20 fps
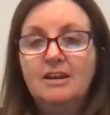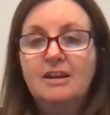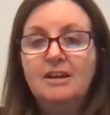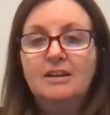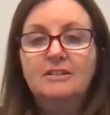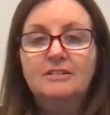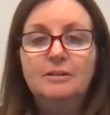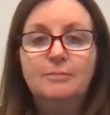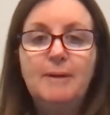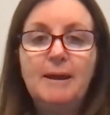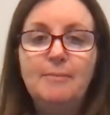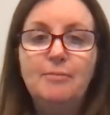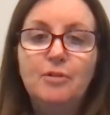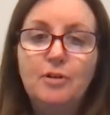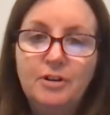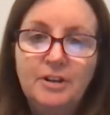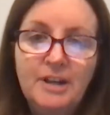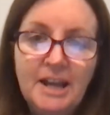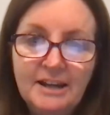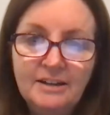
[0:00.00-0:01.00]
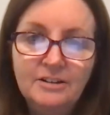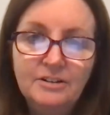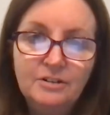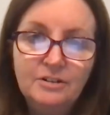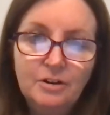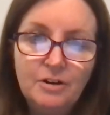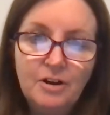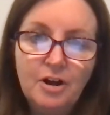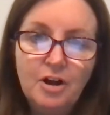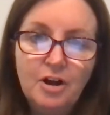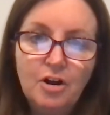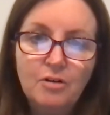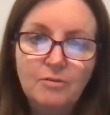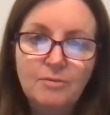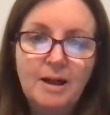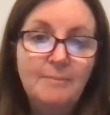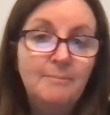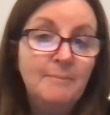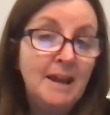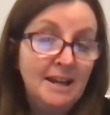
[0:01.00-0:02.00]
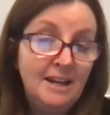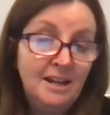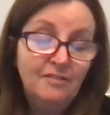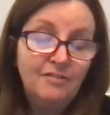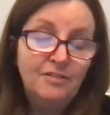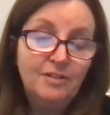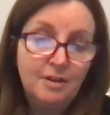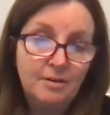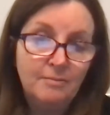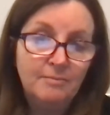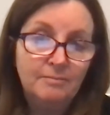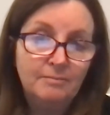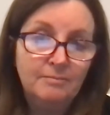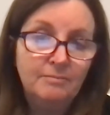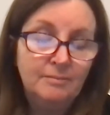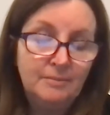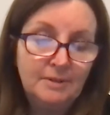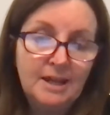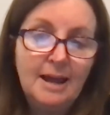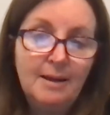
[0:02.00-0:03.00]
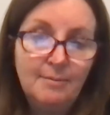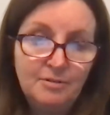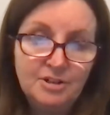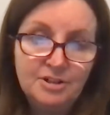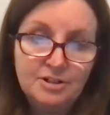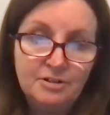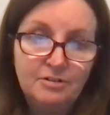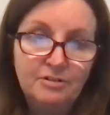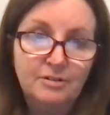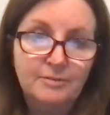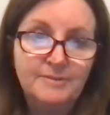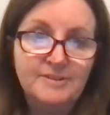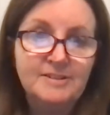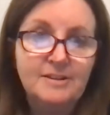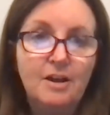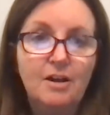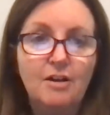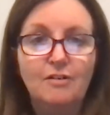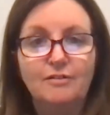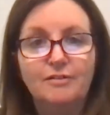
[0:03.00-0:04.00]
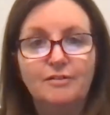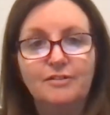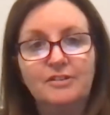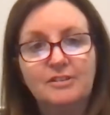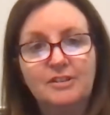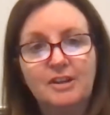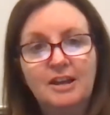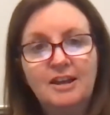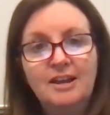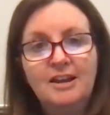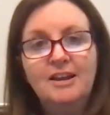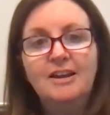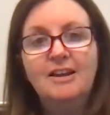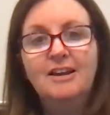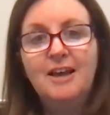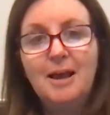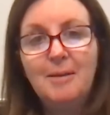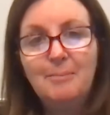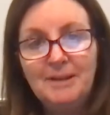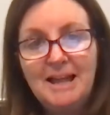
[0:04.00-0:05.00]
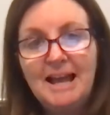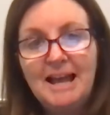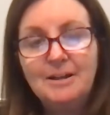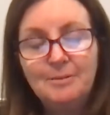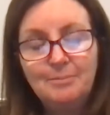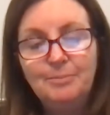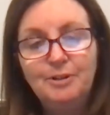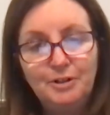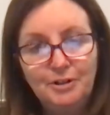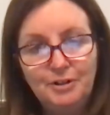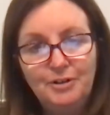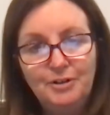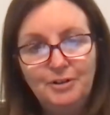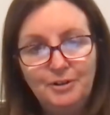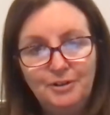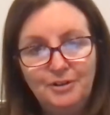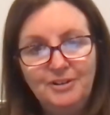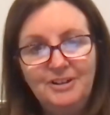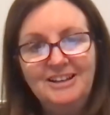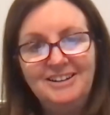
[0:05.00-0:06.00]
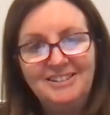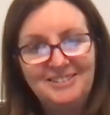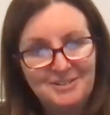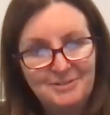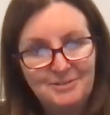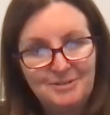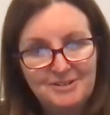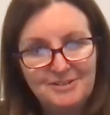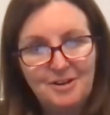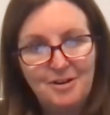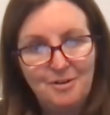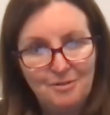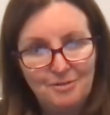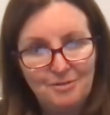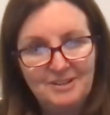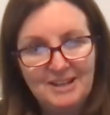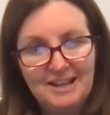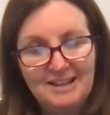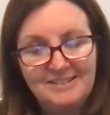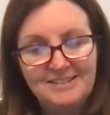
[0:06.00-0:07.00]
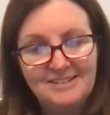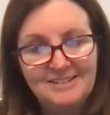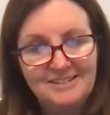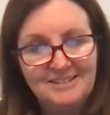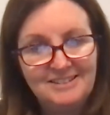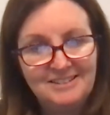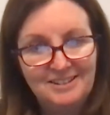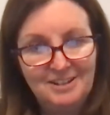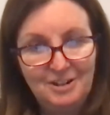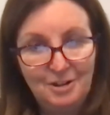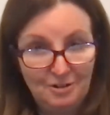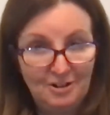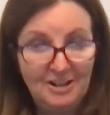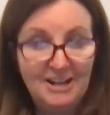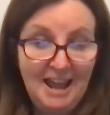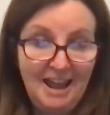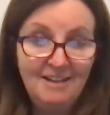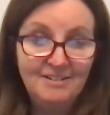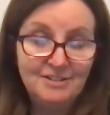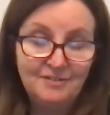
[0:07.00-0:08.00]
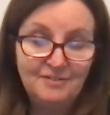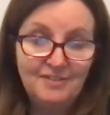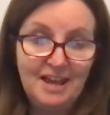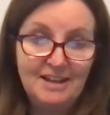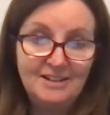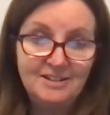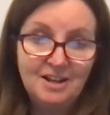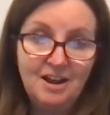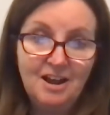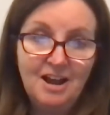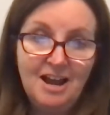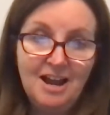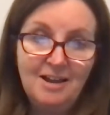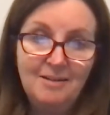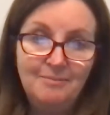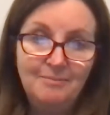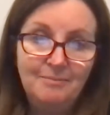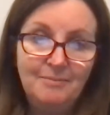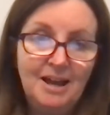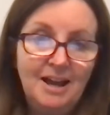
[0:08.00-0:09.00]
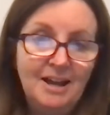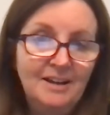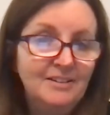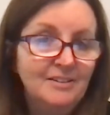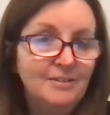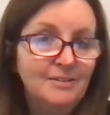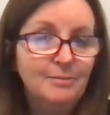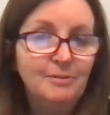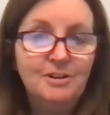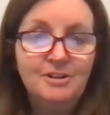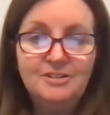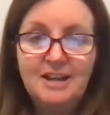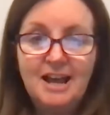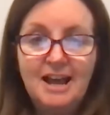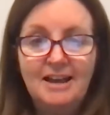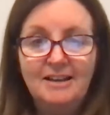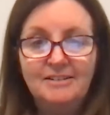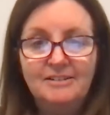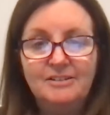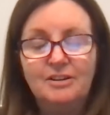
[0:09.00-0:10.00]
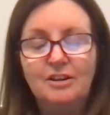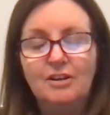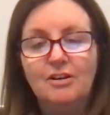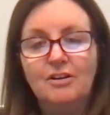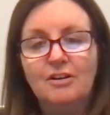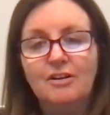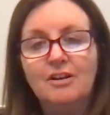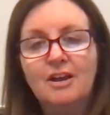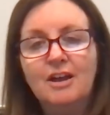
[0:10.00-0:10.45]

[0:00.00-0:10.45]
to people who needed your help, and many of them Aboriginal themselves. And Black and Blue is the result. That's your account of that time. I just wanted to ask you,